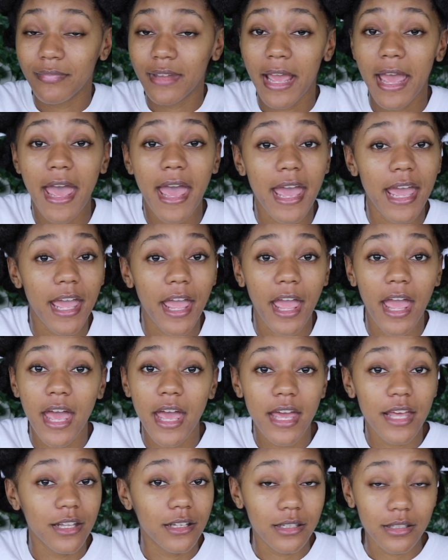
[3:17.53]
hey,
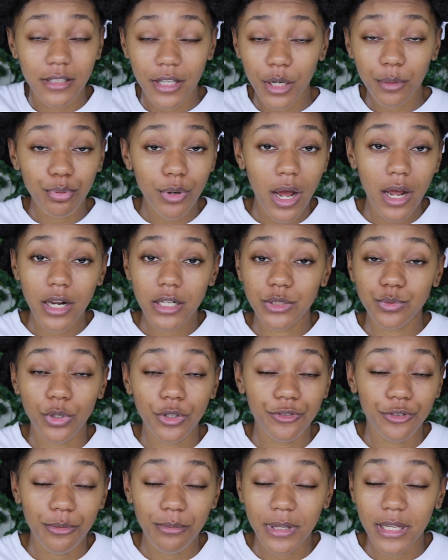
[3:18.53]
their products work
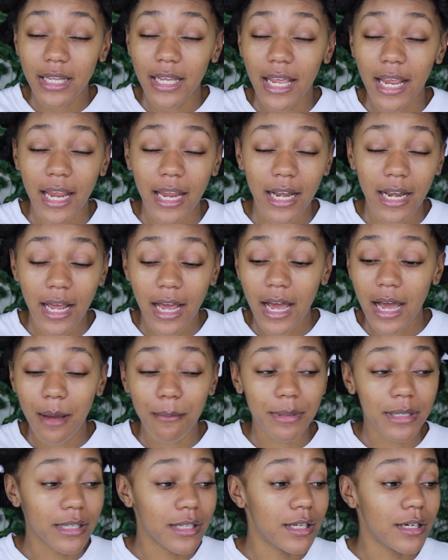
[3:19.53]
for me, and
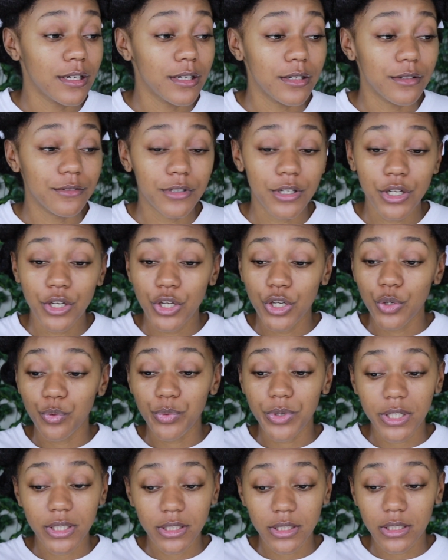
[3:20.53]
I'm in love
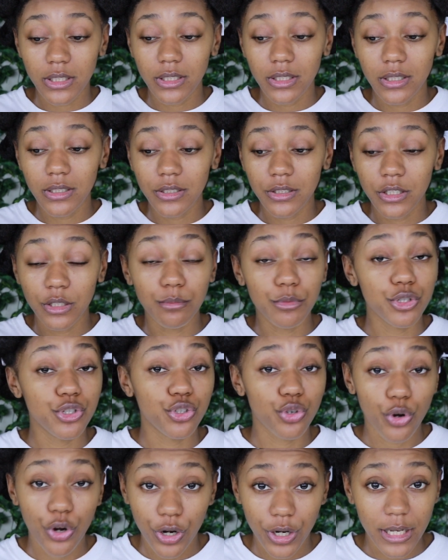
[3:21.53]
with the
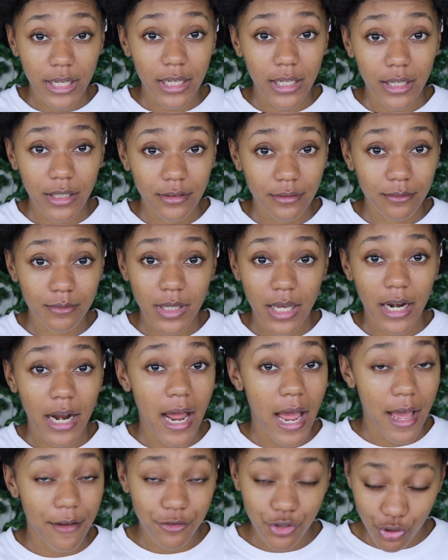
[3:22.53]
majority that I
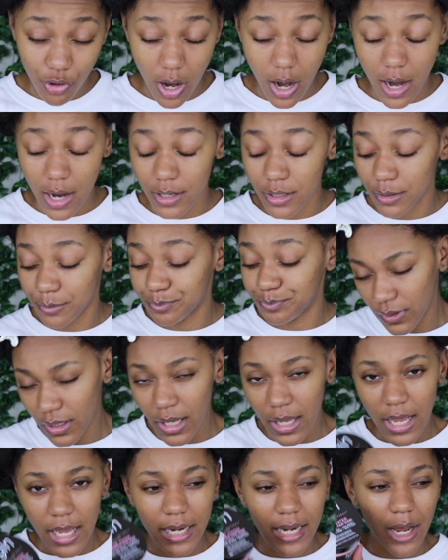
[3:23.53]
have tried.
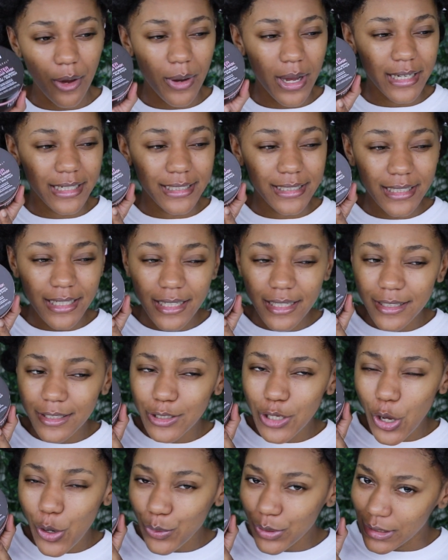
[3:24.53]
Now I did
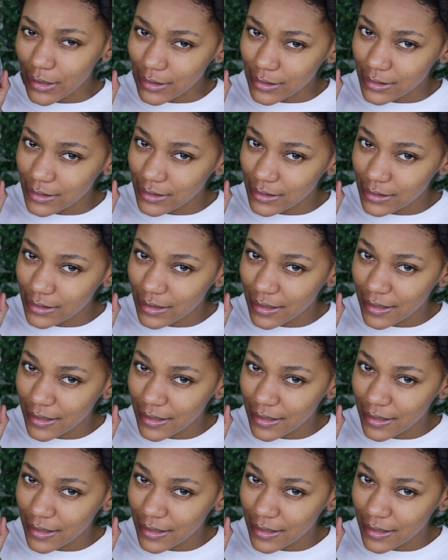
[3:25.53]
notice